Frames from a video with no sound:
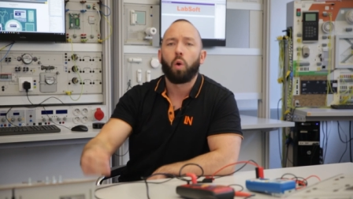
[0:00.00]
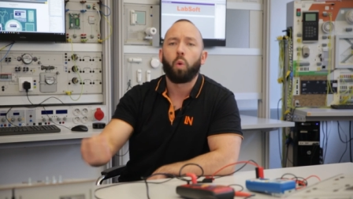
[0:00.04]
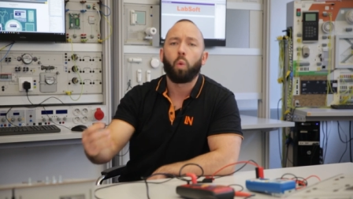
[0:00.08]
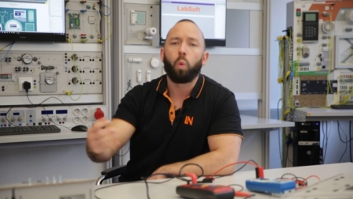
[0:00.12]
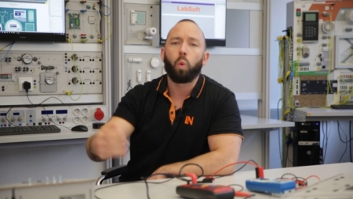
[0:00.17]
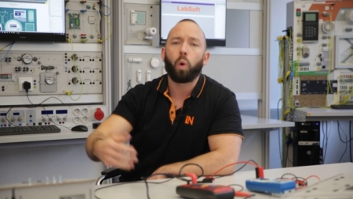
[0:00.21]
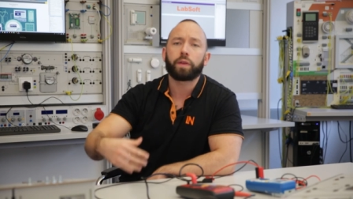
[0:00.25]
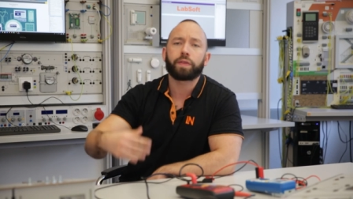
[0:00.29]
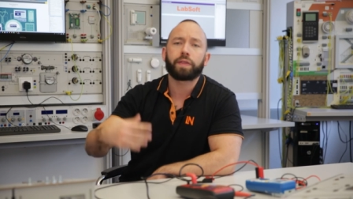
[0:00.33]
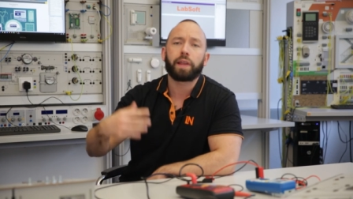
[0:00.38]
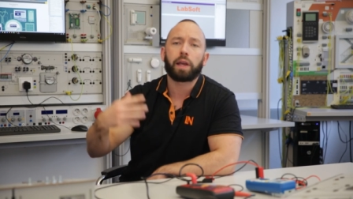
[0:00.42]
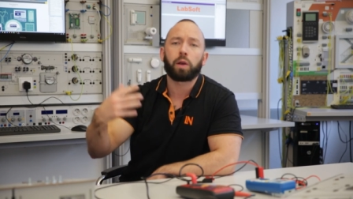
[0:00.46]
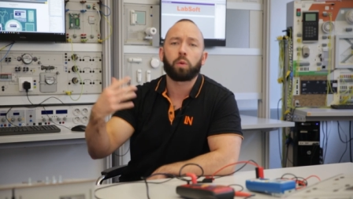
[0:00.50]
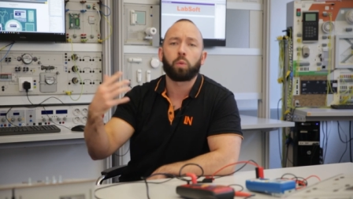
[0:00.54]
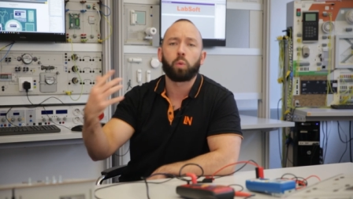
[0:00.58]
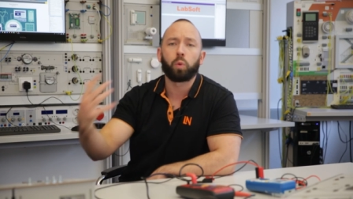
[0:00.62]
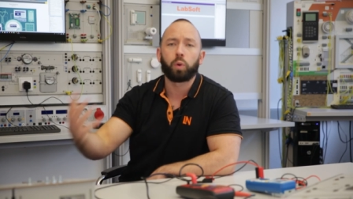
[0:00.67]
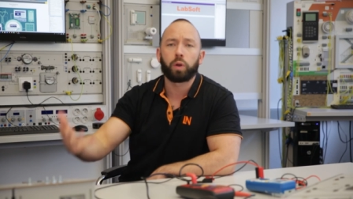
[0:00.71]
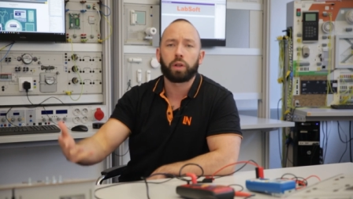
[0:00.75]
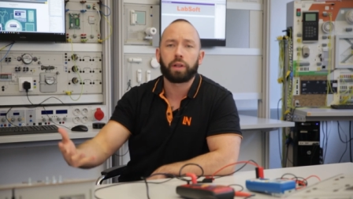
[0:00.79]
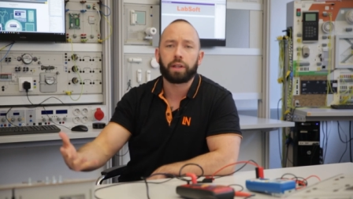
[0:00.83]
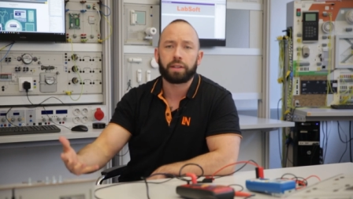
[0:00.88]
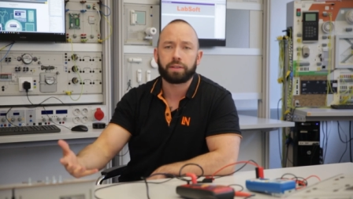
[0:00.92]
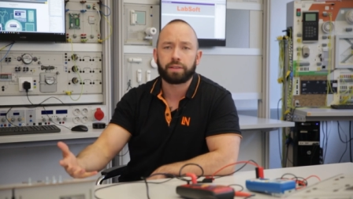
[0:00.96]
what they
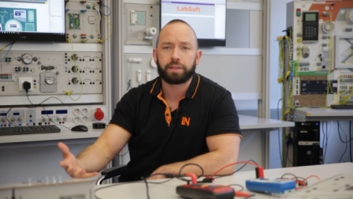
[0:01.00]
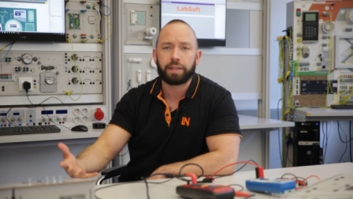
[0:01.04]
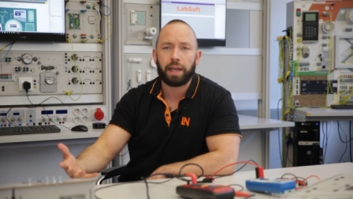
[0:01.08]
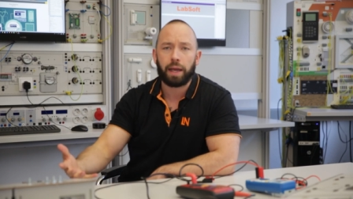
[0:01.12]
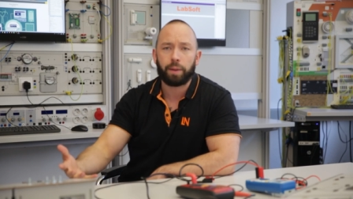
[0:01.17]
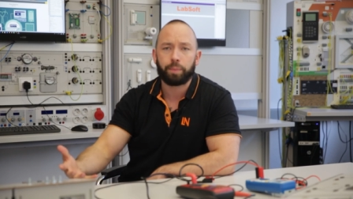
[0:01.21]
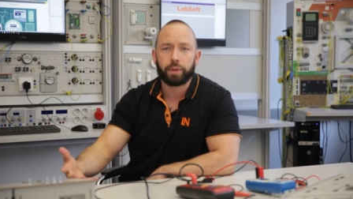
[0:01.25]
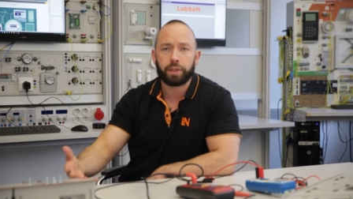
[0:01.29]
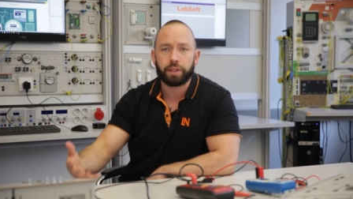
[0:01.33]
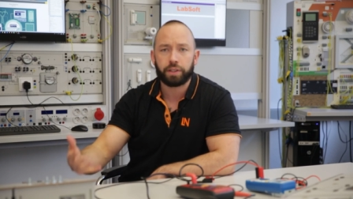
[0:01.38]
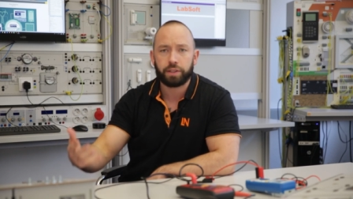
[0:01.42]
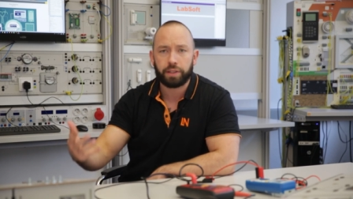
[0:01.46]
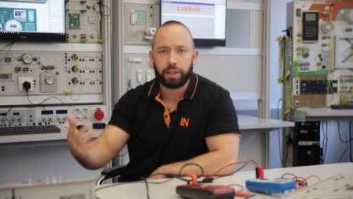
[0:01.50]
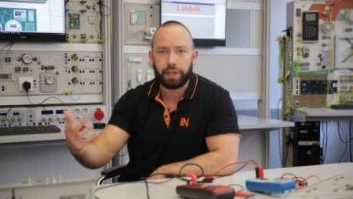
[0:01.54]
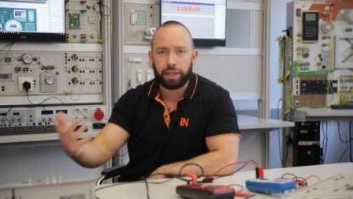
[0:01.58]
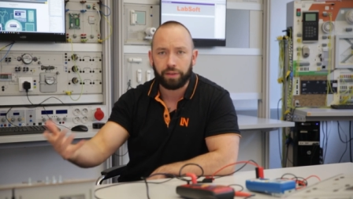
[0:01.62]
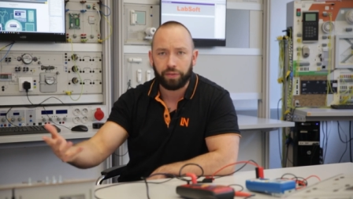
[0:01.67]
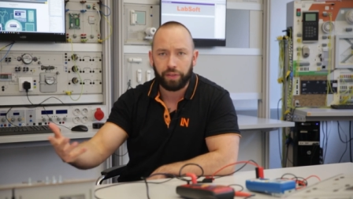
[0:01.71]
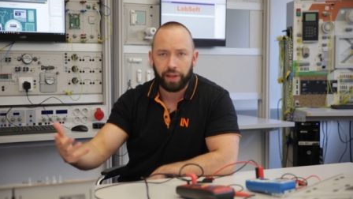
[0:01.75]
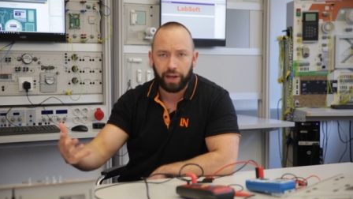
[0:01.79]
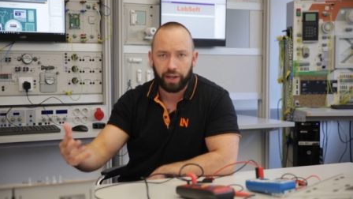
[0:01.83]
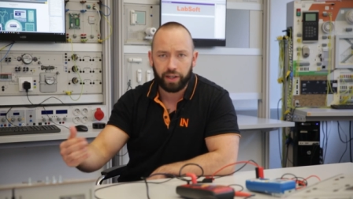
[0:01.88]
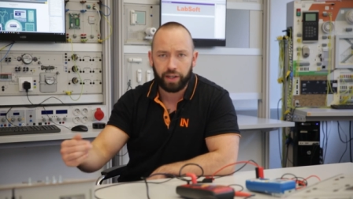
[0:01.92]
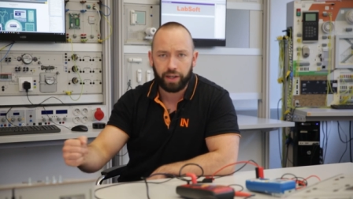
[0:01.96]
will establish
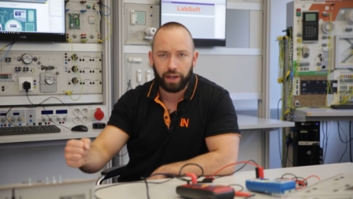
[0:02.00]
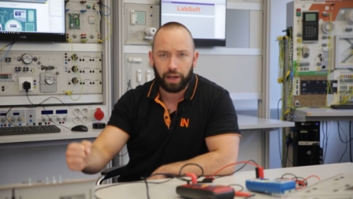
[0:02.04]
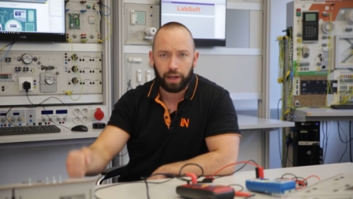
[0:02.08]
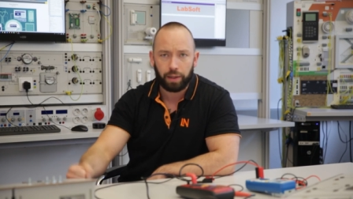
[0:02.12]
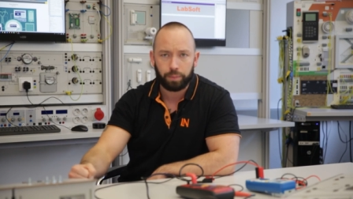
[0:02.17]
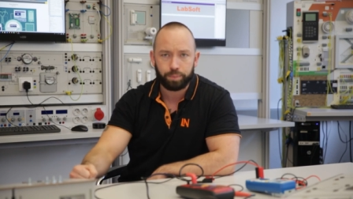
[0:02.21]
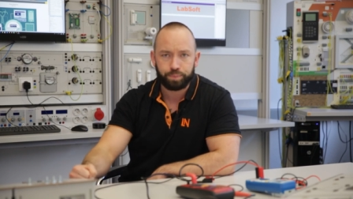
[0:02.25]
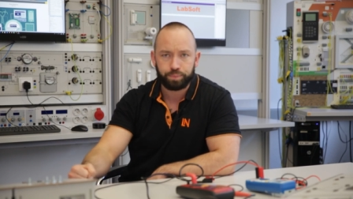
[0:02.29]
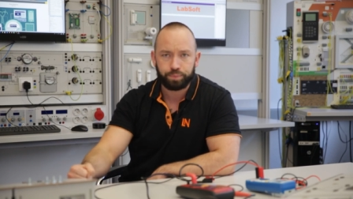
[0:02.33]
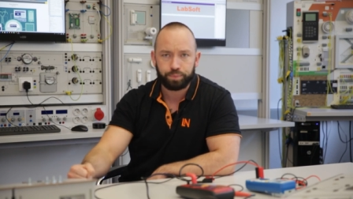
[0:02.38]
in their car.